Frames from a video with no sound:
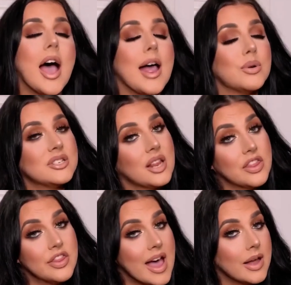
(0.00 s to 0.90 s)
I was
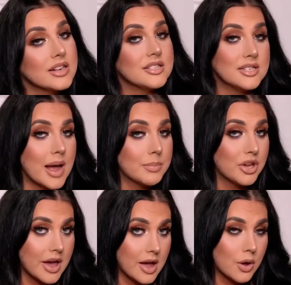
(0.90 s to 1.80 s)
that dumb
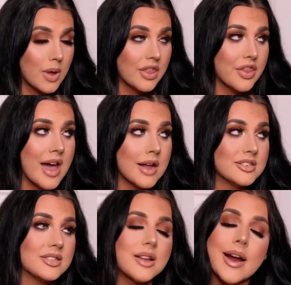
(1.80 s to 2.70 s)
girl
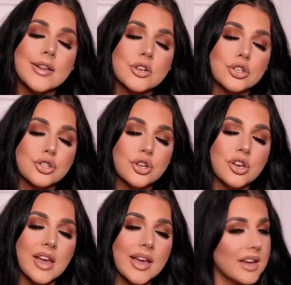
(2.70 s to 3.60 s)
that decided
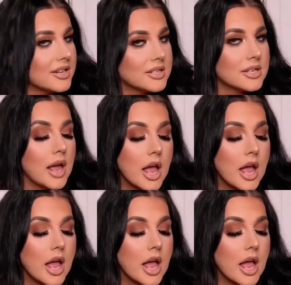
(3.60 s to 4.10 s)
to eat